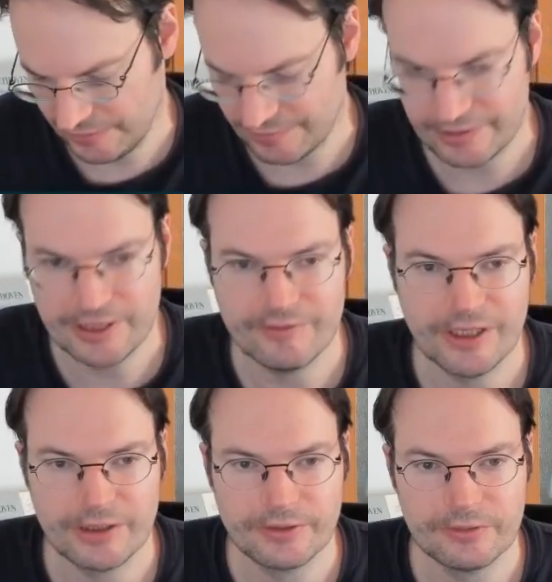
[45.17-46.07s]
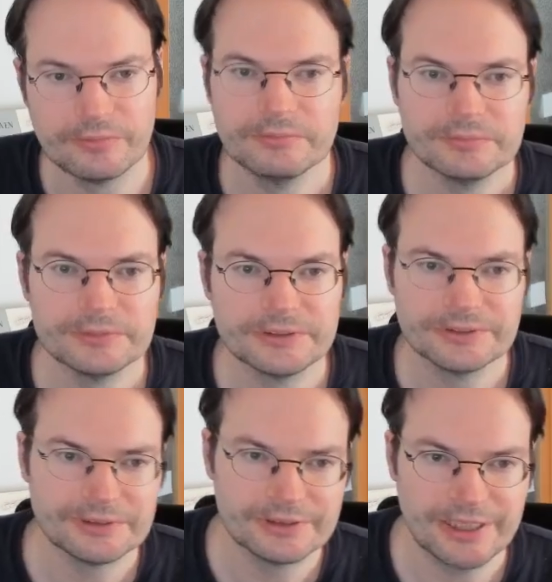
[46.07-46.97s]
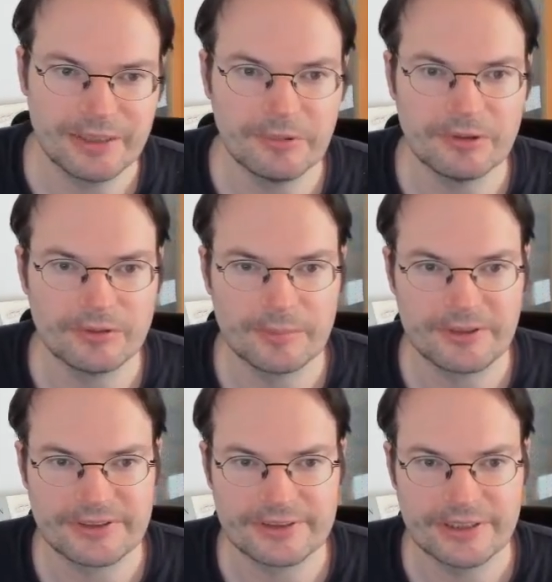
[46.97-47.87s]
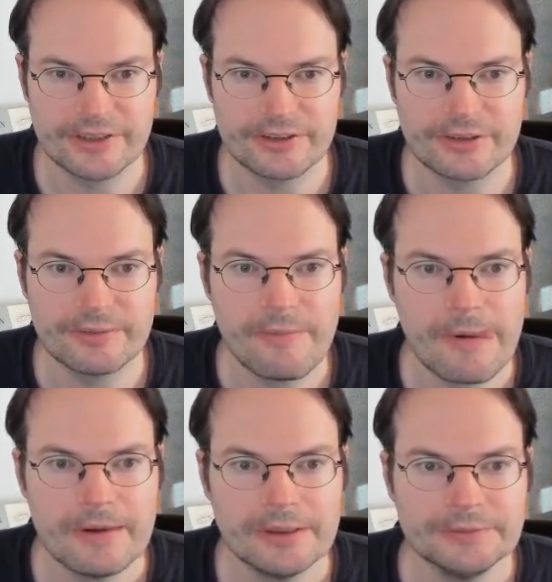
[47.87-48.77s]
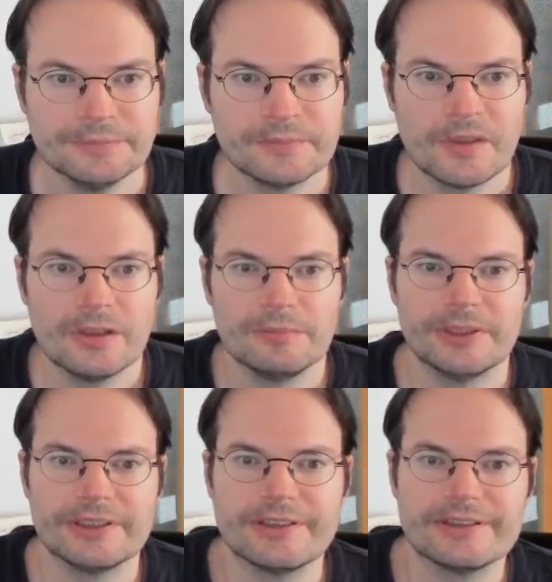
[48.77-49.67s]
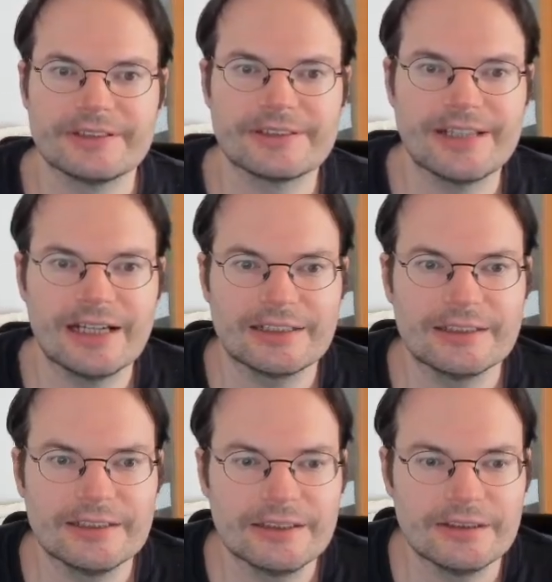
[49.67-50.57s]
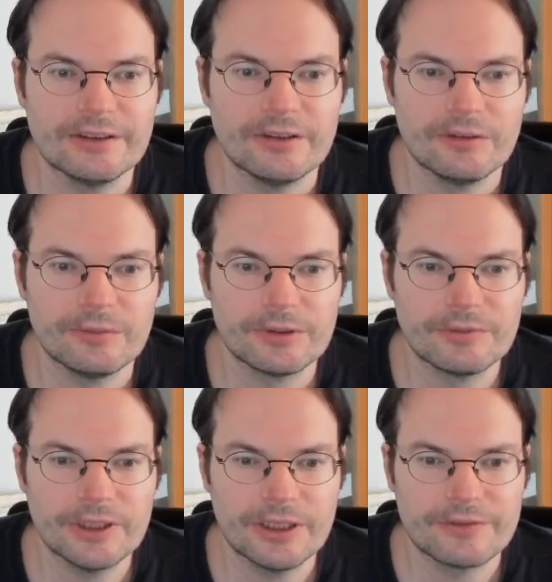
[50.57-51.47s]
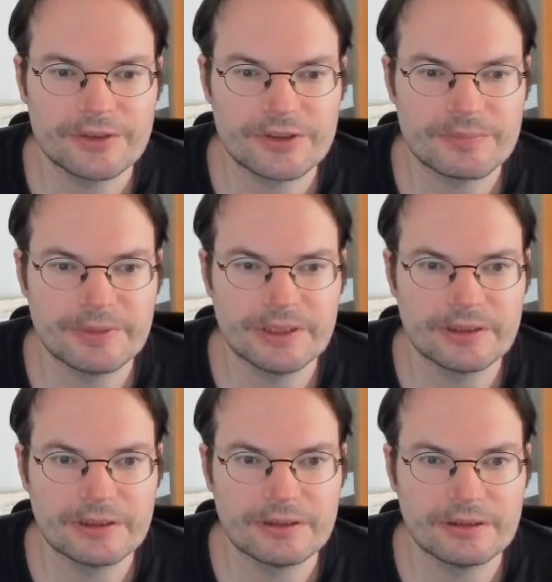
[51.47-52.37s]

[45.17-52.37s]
key value table representation. But it is exactly what we have just been